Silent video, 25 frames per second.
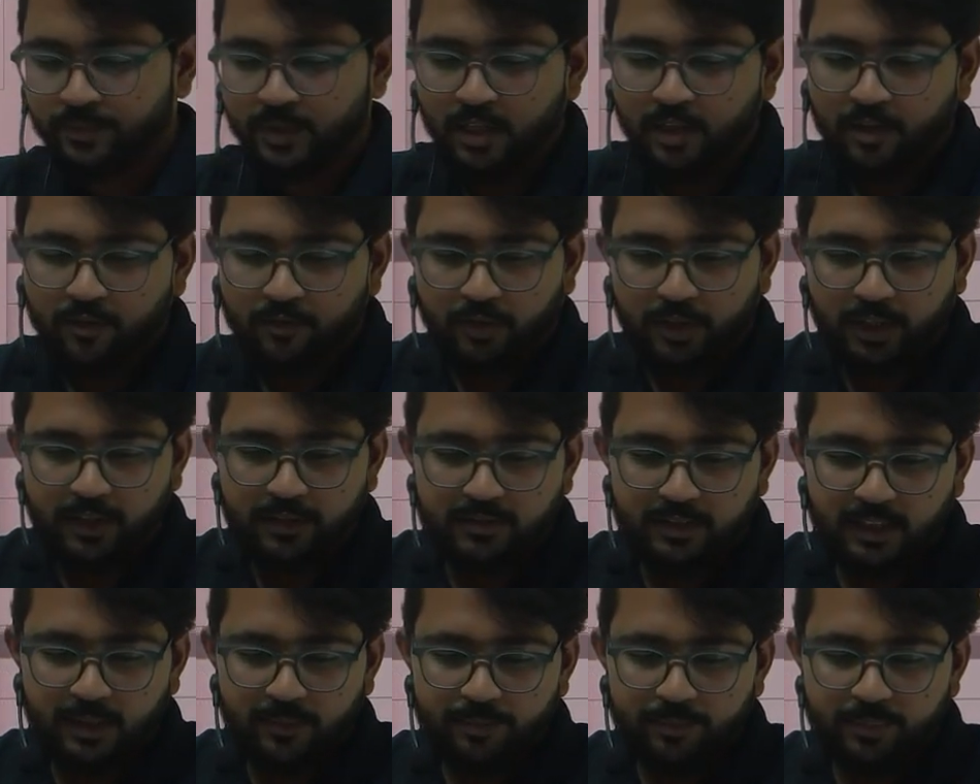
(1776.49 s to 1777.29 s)
For
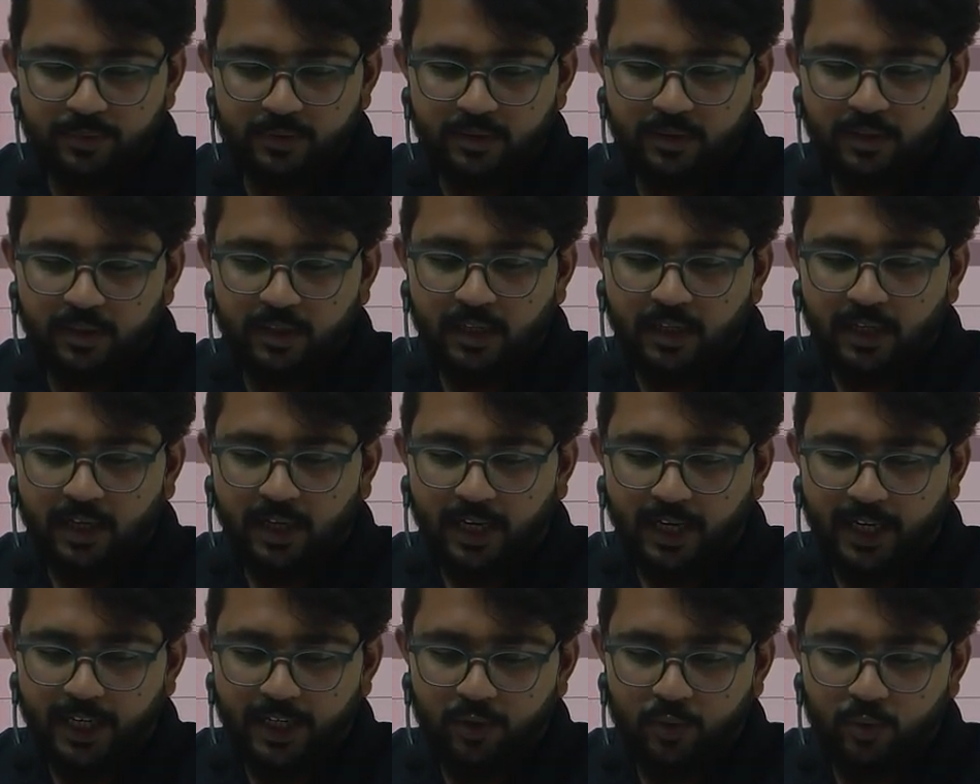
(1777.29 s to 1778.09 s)
example,
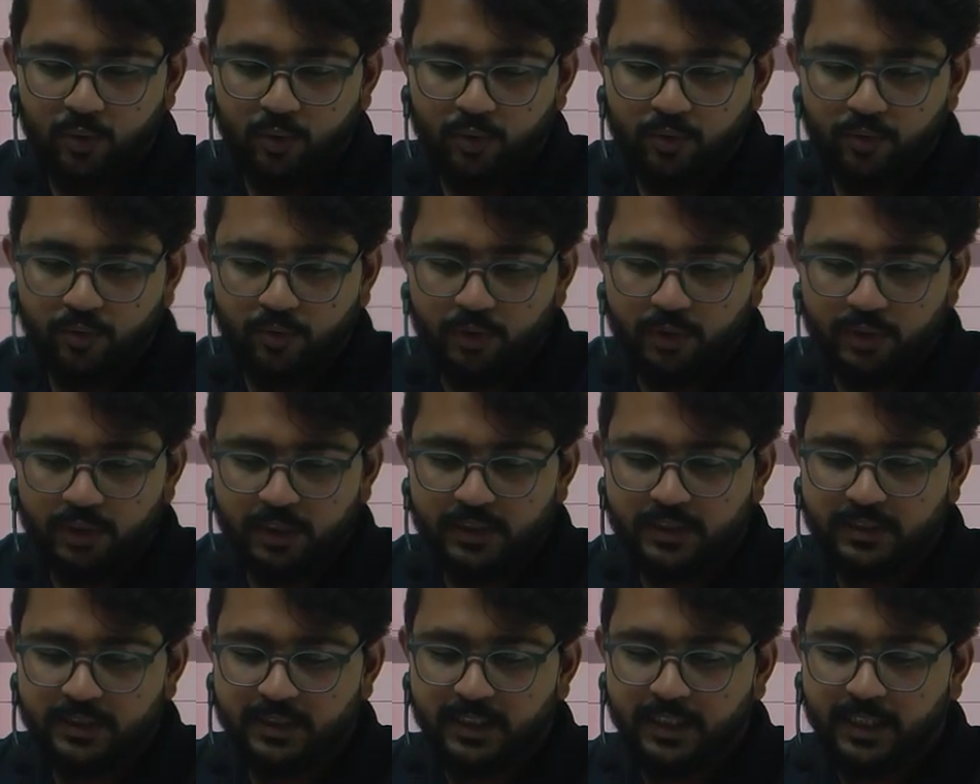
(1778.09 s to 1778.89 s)
I don't want this
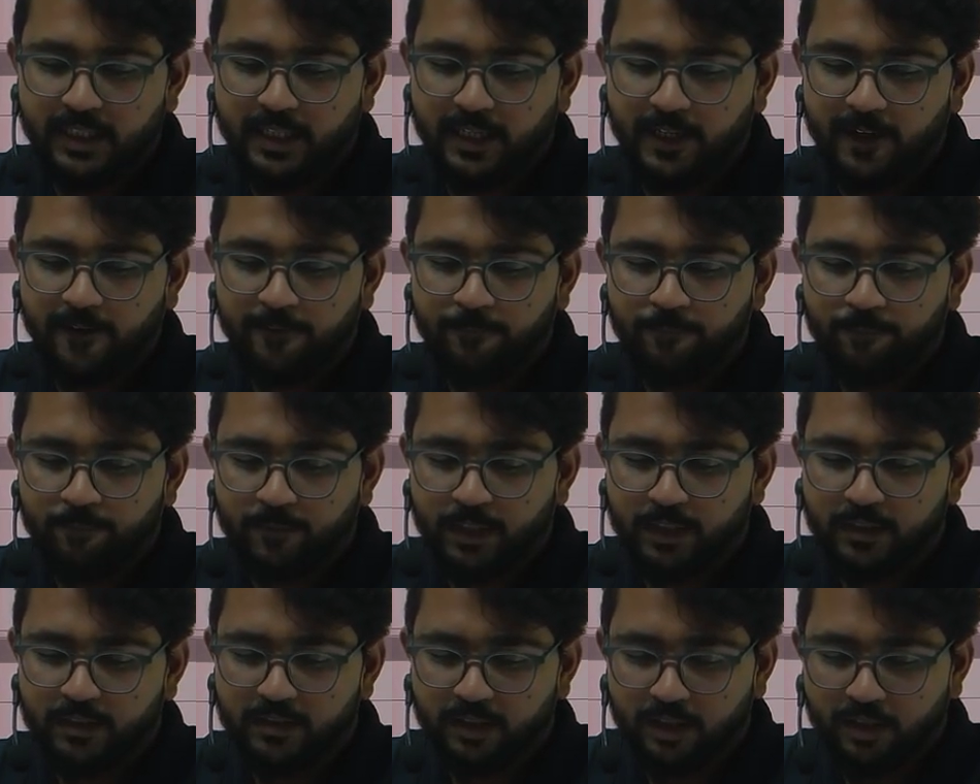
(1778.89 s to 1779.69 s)
city,
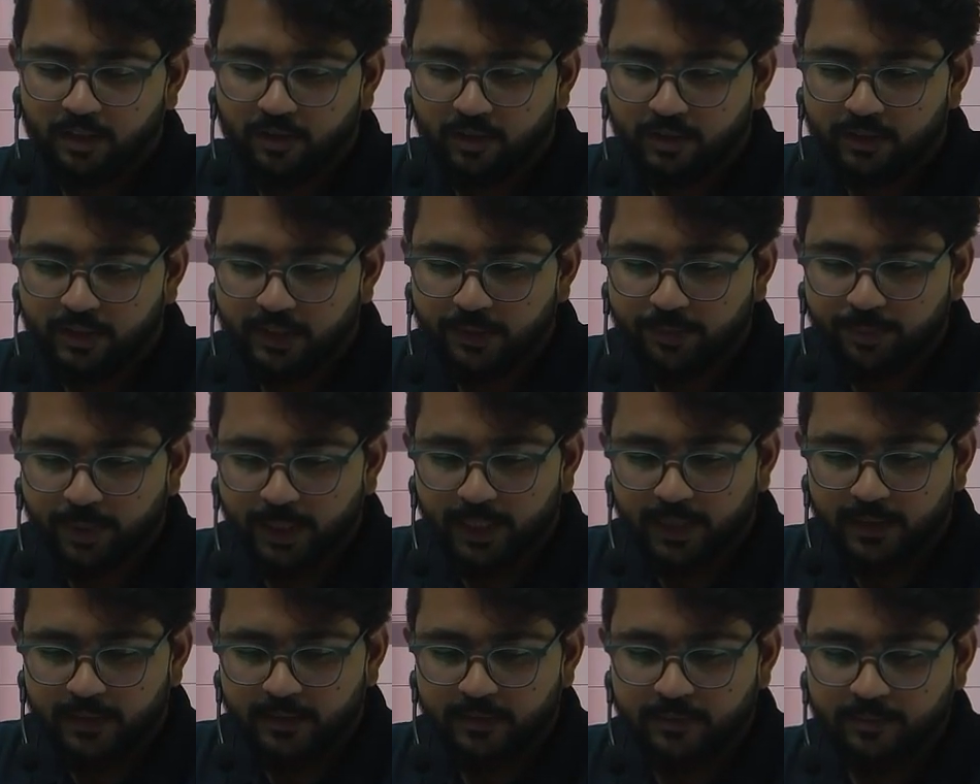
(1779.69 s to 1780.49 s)
just click on this
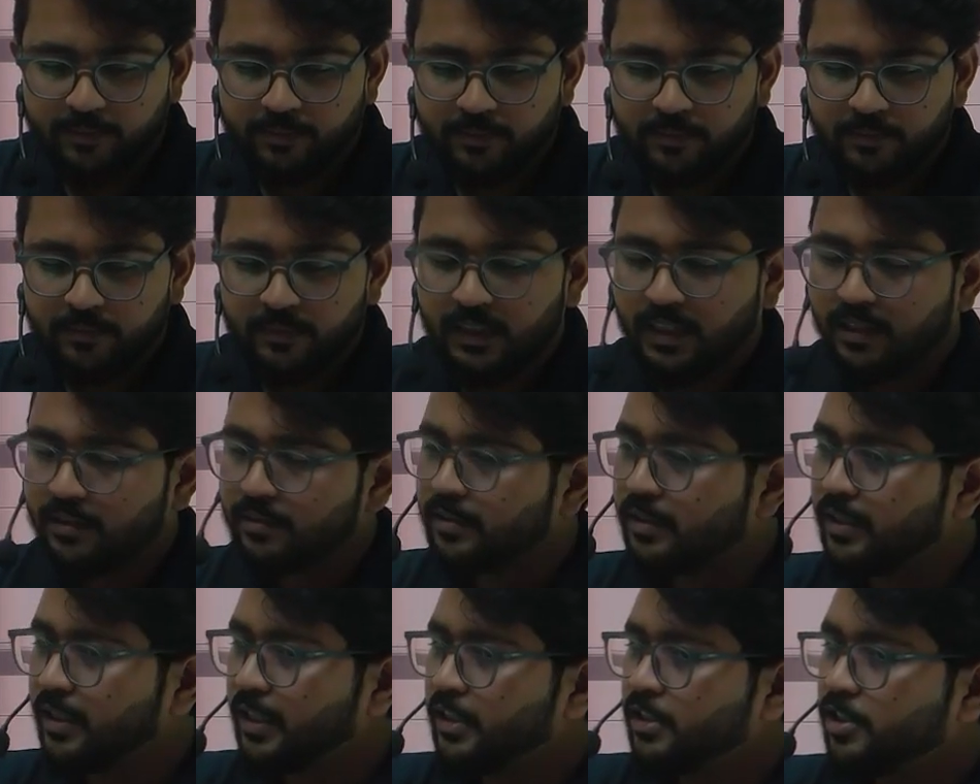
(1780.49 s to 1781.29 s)
minus.
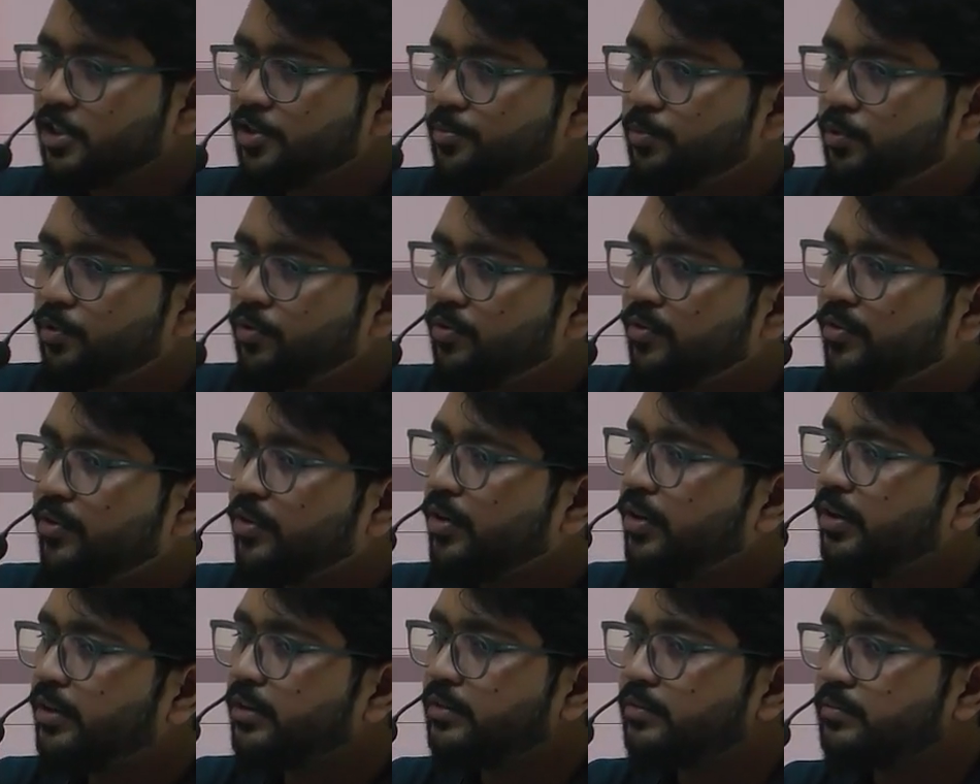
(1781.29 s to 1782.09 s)
City is removed or
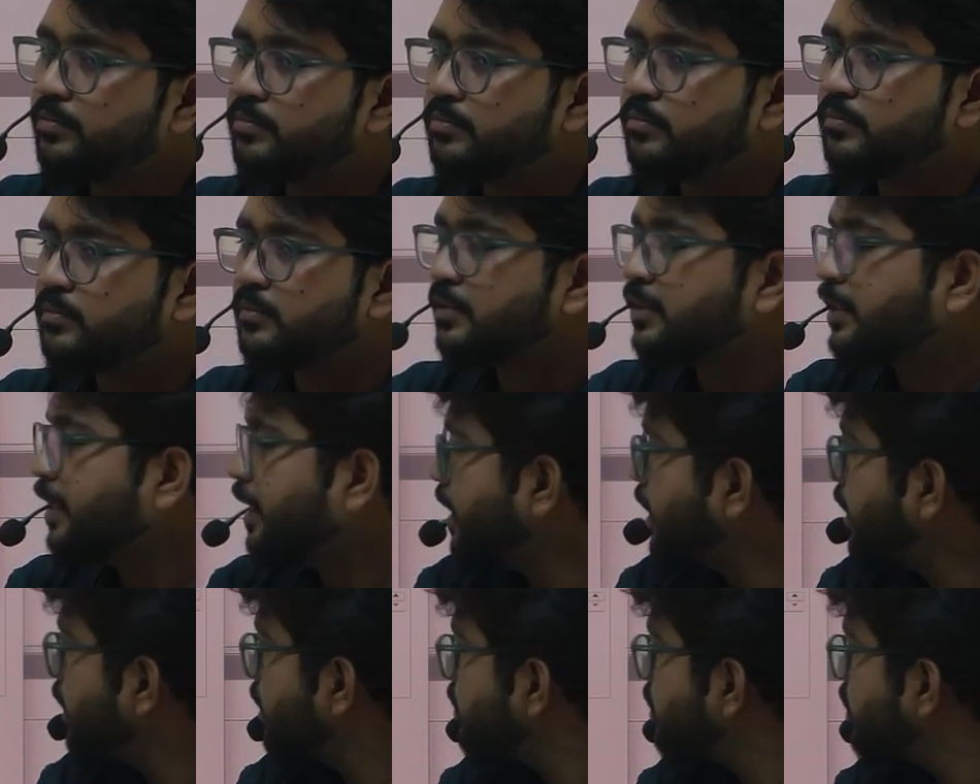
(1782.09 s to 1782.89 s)
not? It
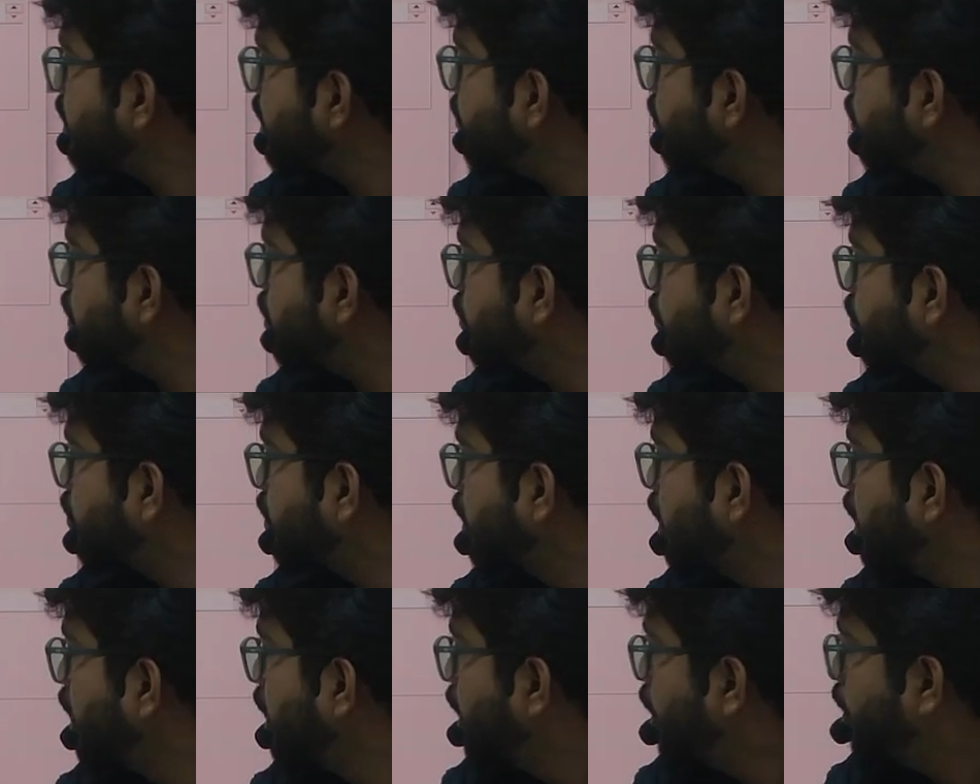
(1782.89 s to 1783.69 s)
is removed.
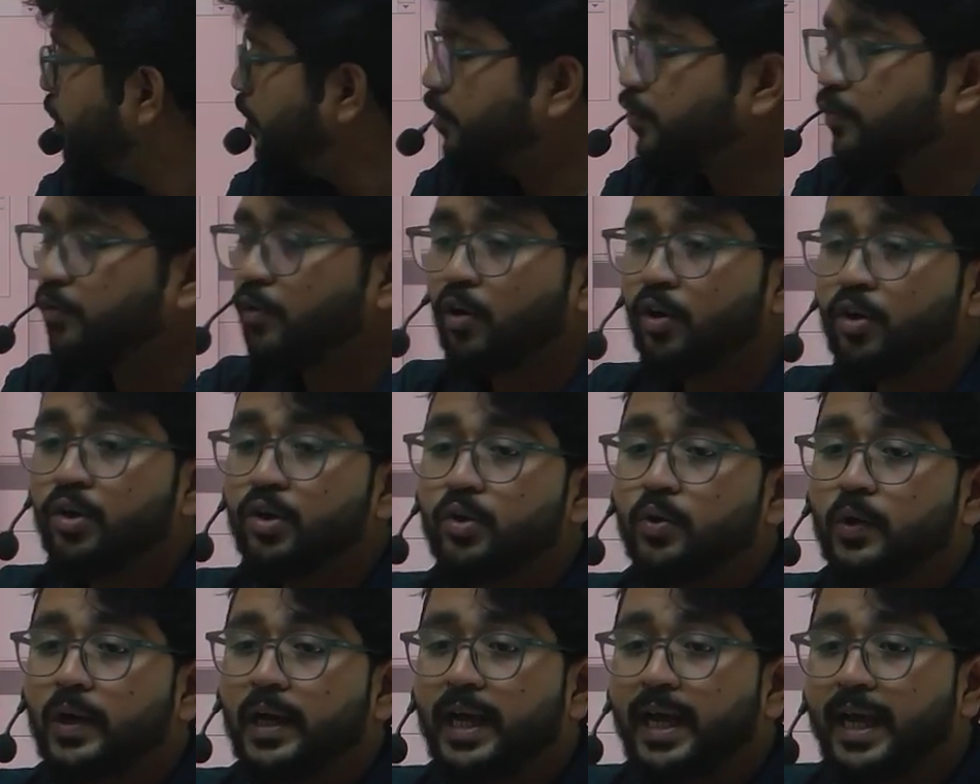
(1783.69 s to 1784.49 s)
You want to
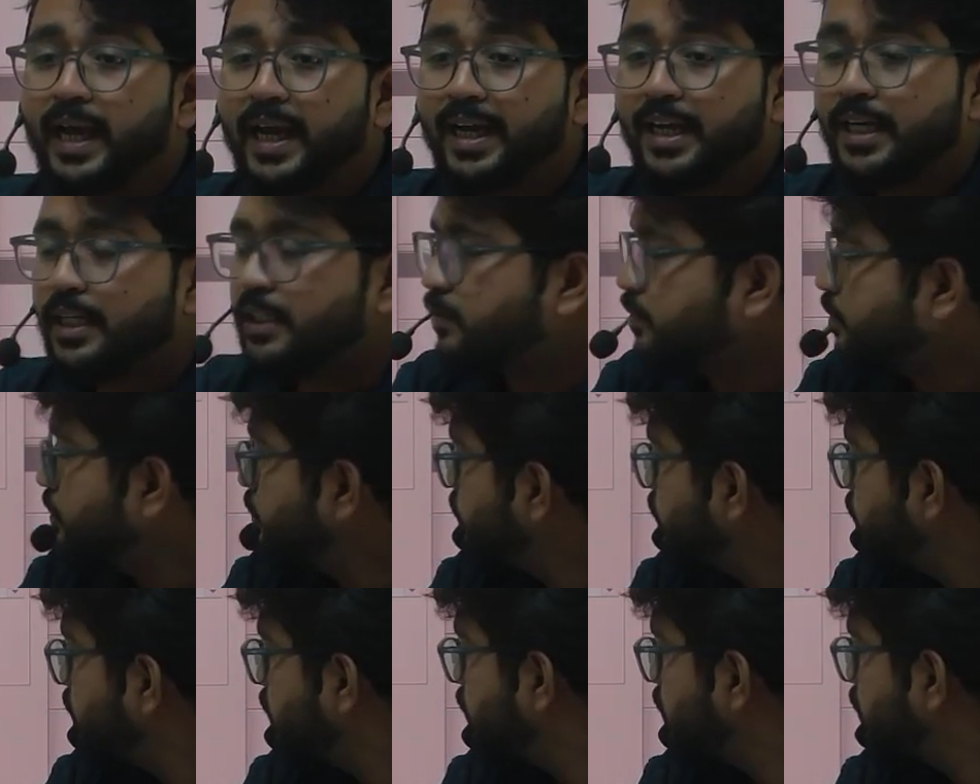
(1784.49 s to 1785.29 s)
add,
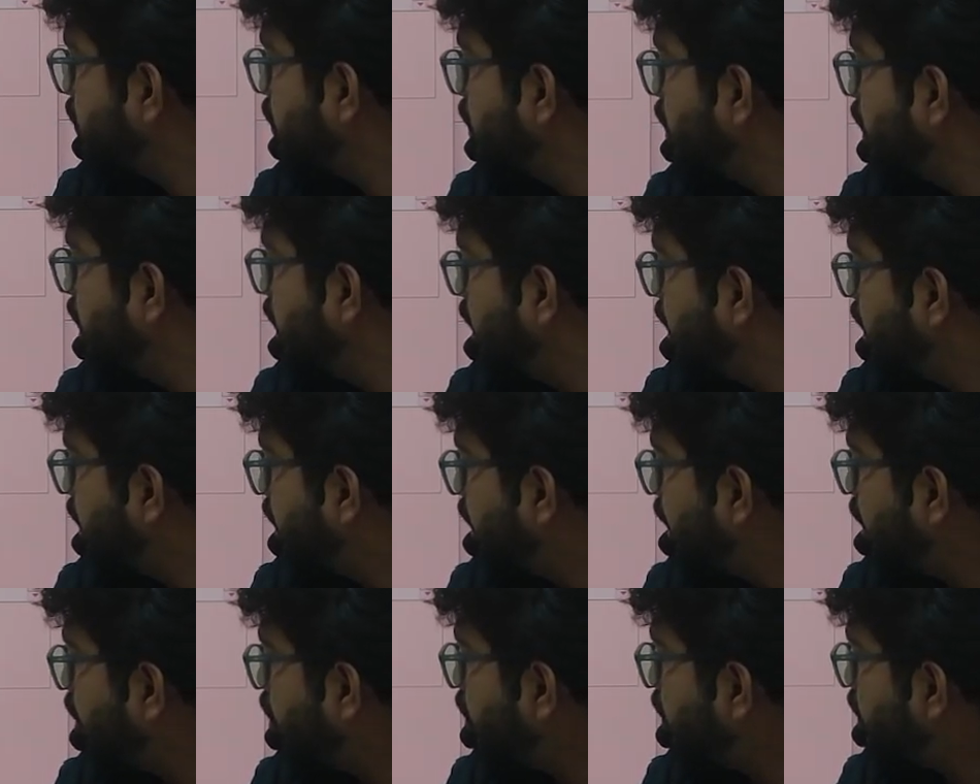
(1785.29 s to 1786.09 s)

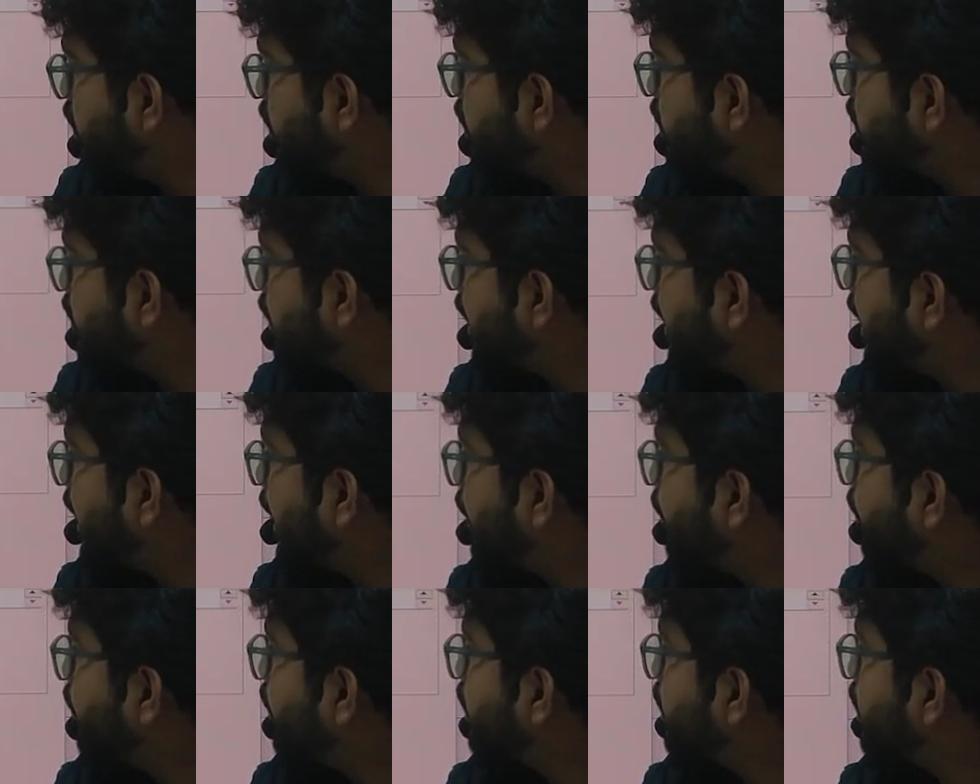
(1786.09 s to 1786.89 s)
click on this add
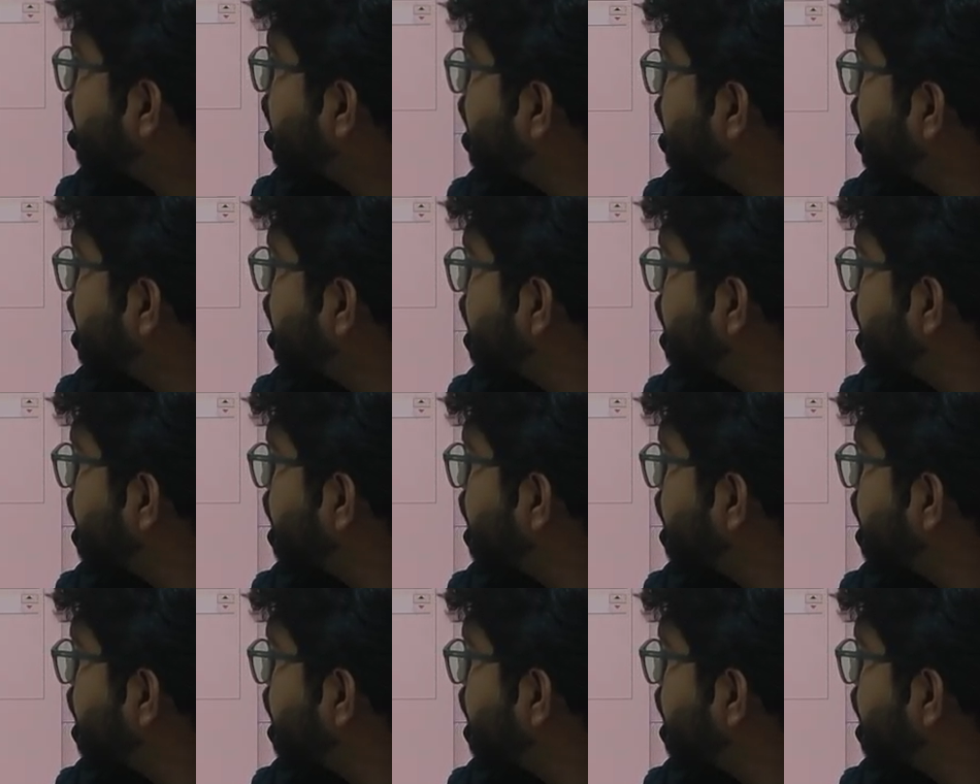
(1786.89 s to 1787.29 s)
button.